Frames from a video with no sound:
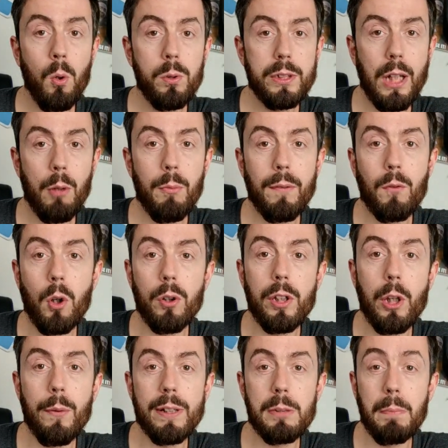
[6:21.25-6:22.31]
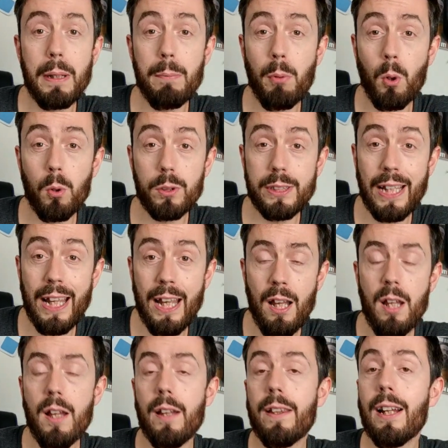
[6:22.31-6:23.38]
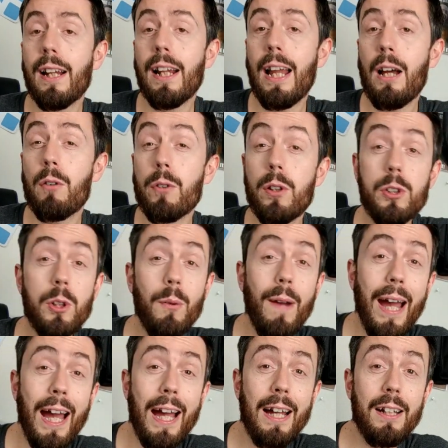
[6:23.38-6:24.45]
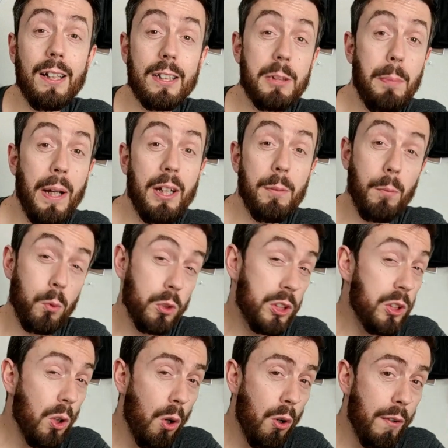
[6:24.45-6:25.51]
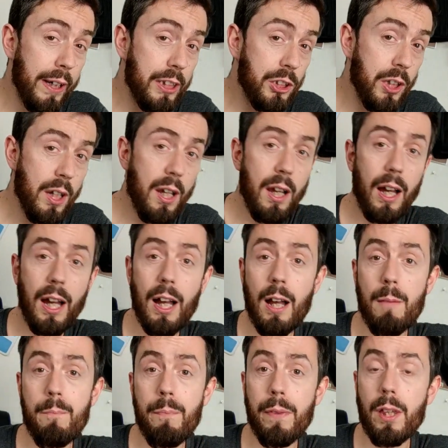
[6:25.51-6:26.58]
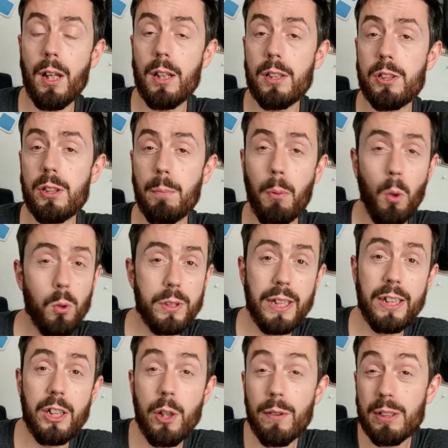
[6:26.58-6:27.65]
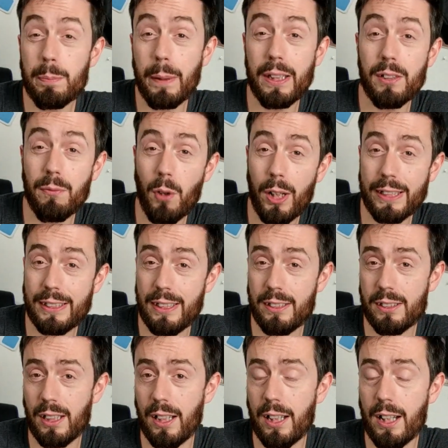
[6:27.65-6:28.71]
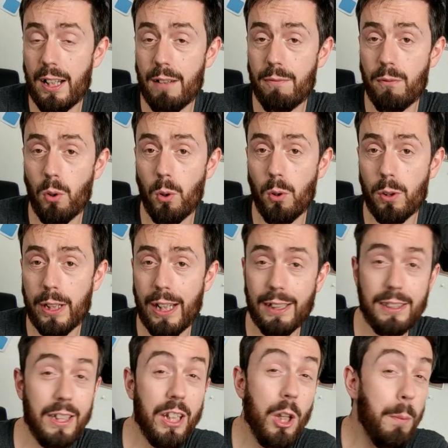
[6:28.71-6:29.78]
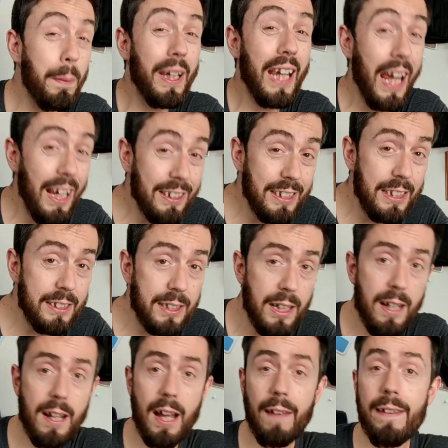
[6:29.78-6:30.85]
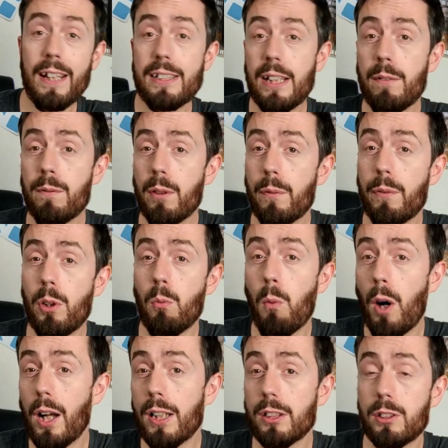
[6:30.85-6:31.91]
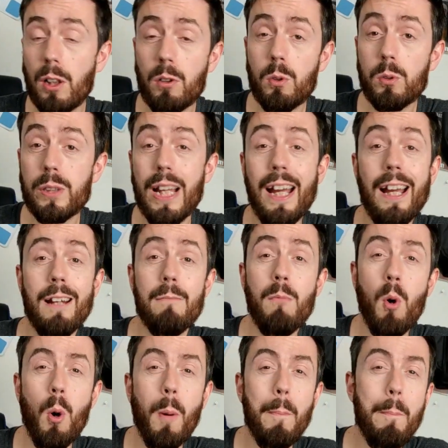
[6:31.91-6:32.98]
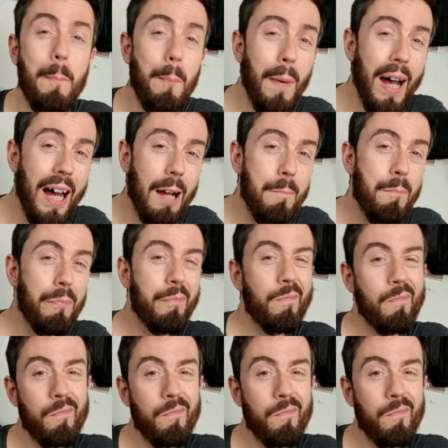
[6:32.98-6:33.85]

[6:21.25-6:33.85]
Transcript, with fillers: Also, we've got USB ports here that allow you to add expandable storage, um, supported USB devices uh, for connecting UPSs, and there's even a few wireless dongles and more. But